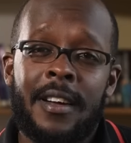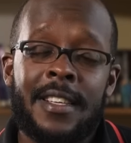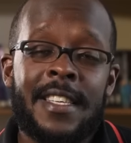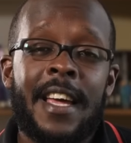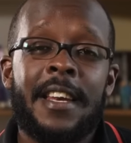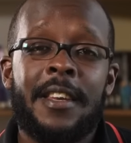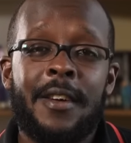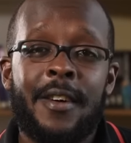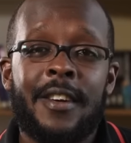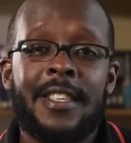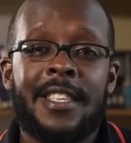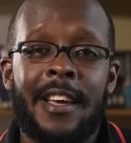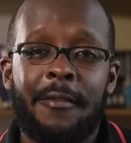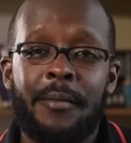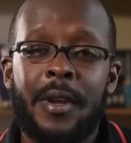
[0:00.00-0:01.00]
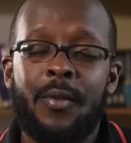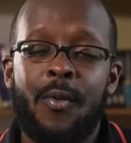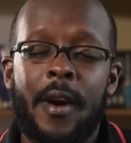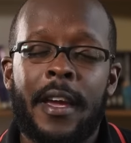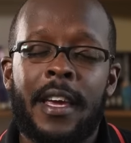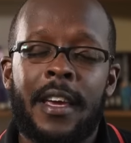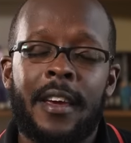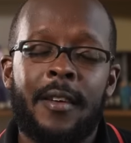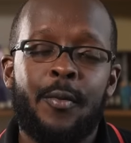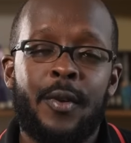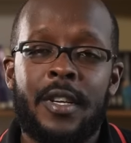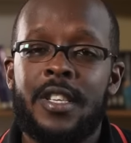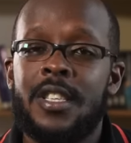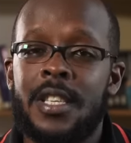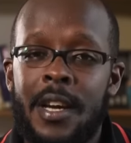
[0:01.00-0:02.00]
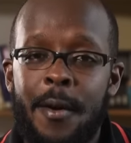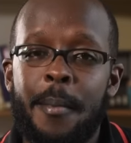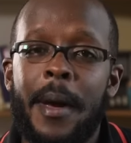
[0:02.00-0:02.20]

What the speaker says: 10 years, I've been working with sheer